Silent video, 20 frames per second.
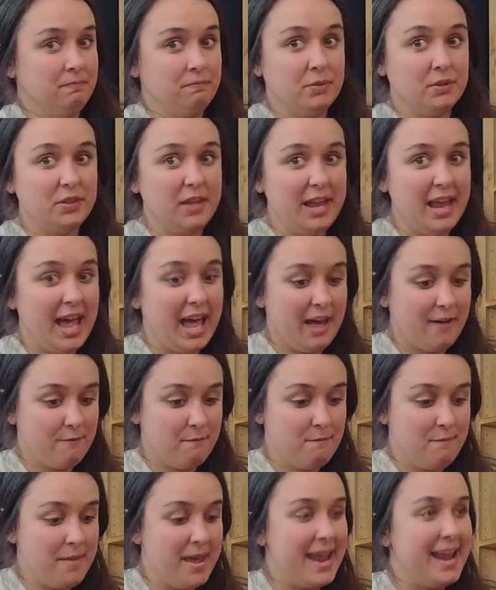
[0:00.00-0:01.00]
But they
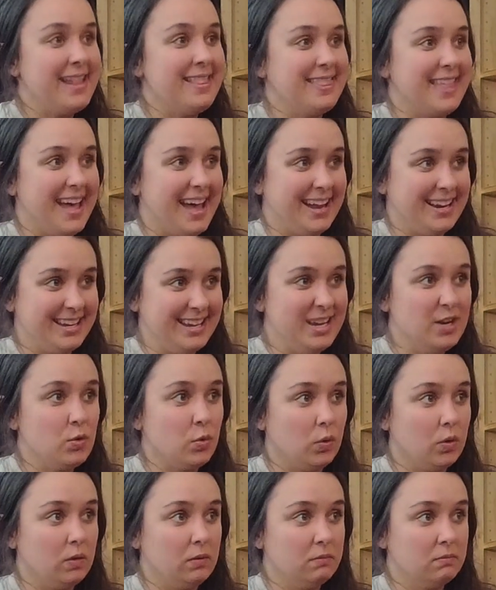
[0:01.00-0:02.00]
have made that
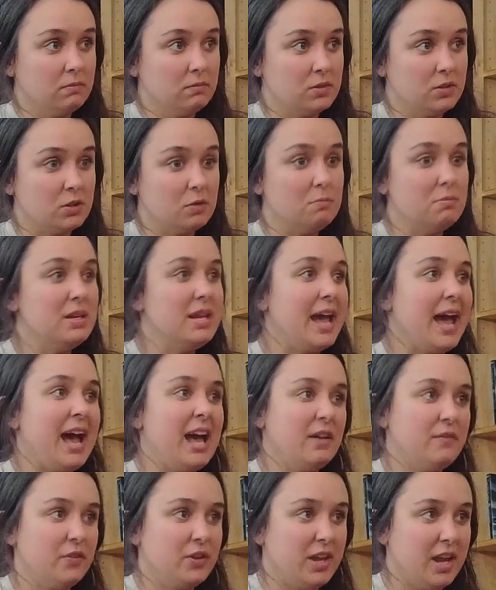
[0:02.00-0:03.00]
equal. So me
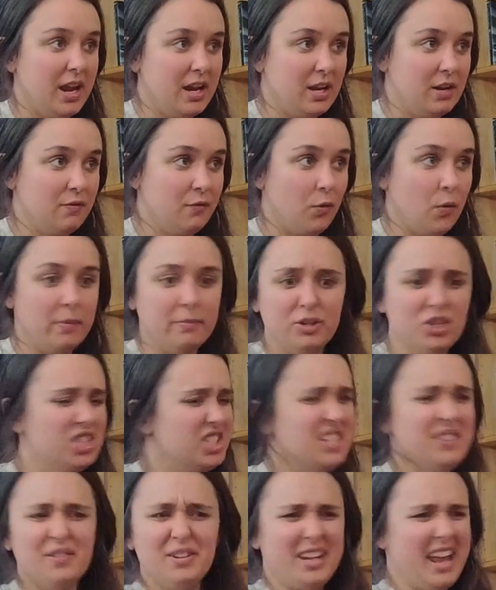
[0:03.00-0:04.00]
advocating for women,
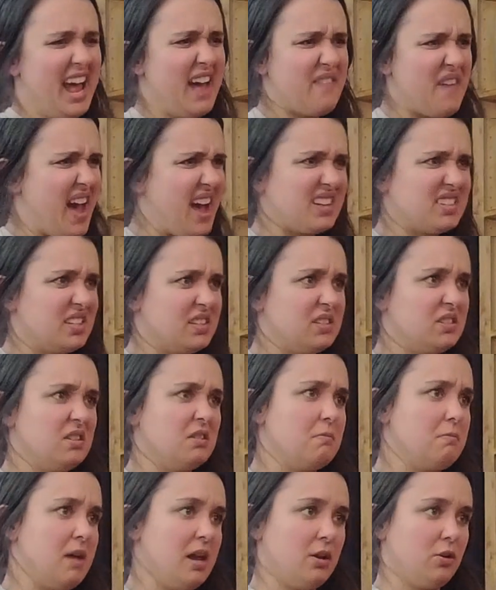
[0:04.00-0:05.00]
just even to have access to
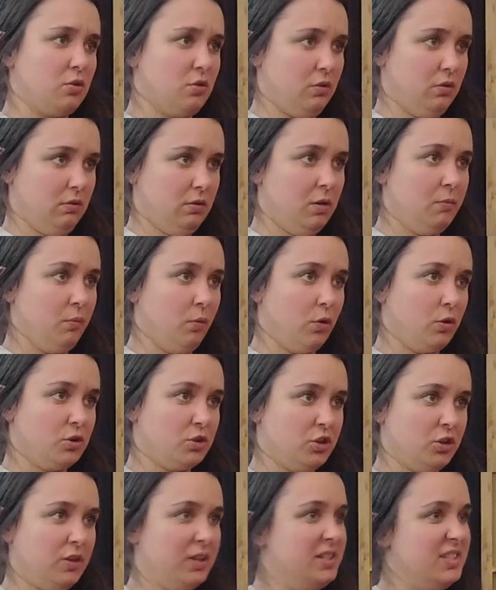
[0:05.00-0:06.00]
the medical
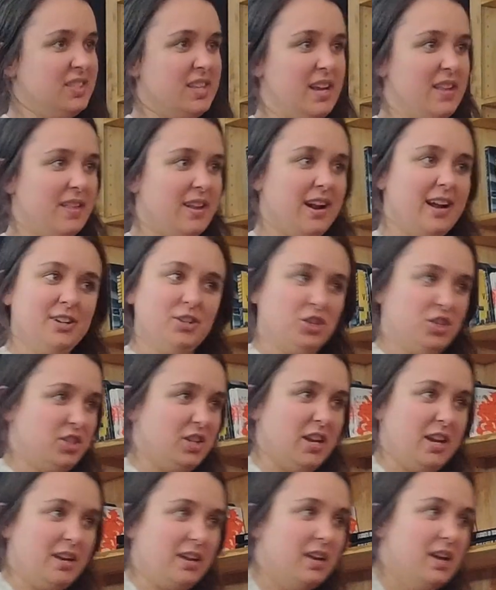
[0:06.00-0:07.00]
abortion. Let's say that I just
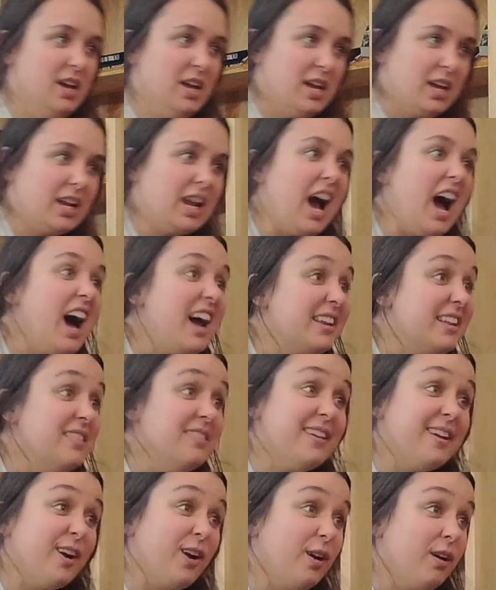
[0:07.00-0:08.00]
like got in
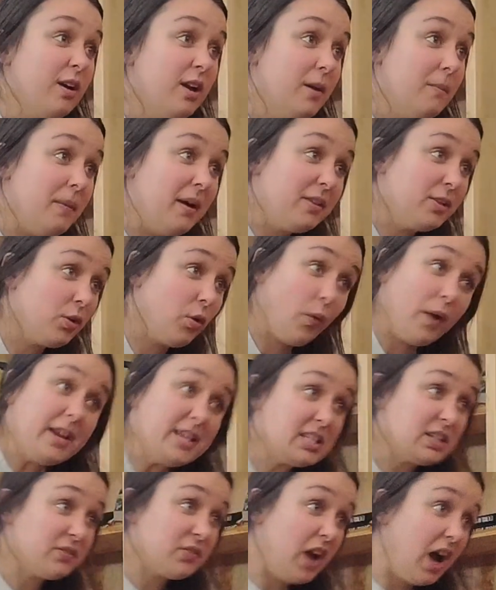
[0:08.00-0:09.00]
there, by the
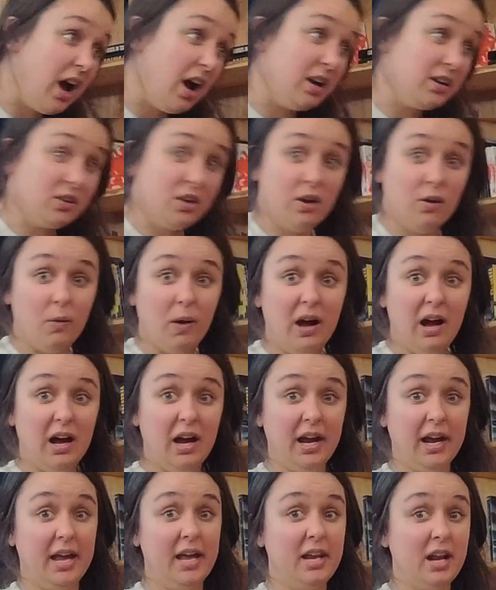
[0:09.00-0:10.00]
grace of God go
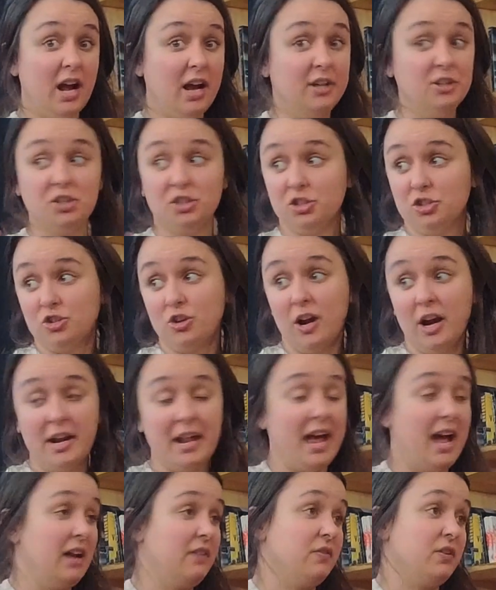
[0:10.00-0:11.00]
I, and I just try to
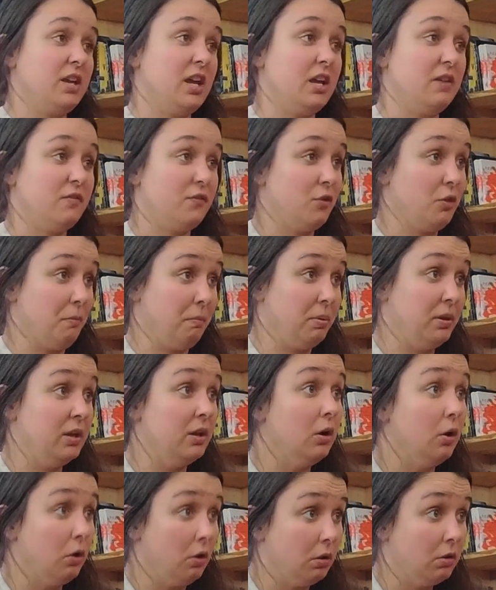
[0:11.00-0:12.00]
advocate for the
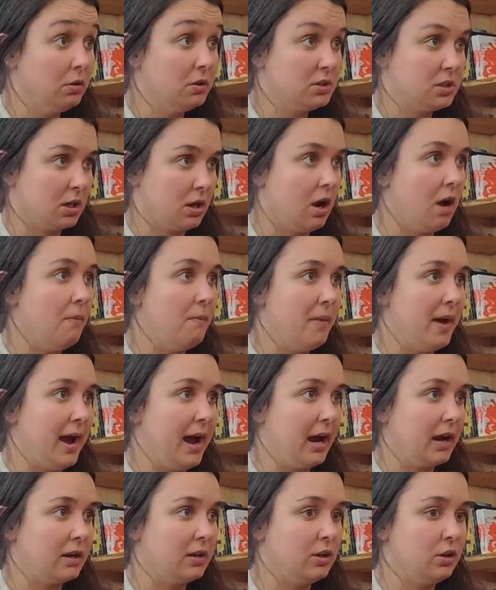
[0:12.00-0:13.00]
pill to come
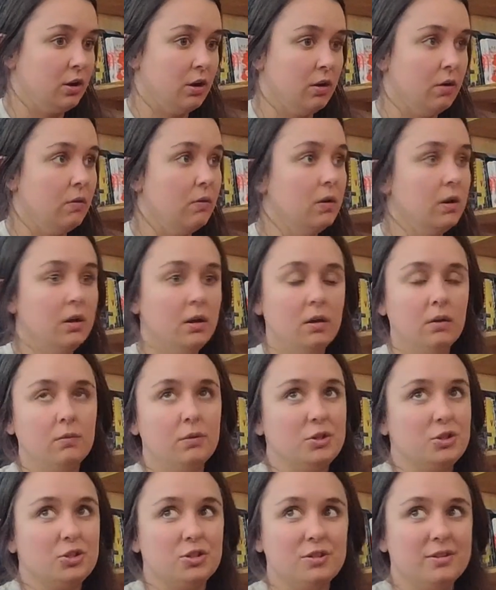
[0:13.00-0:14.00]
back,
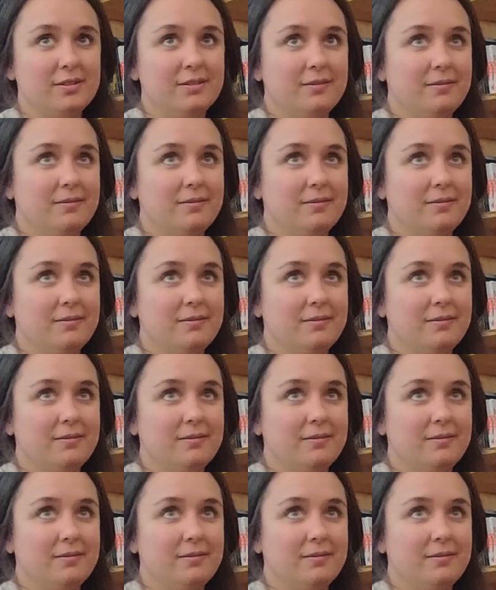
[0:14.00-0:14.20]
which